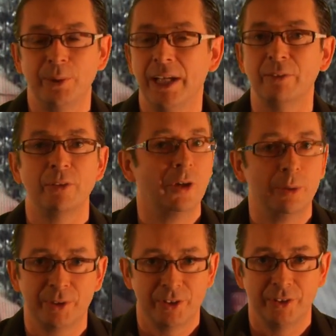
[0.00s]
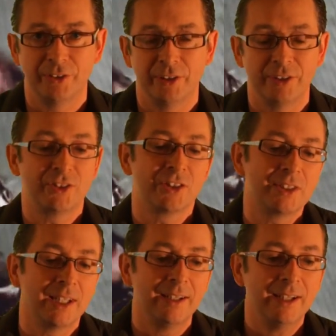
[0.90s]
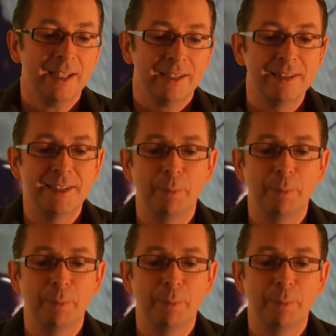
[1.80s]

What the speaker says: we have always hunted. It's just that these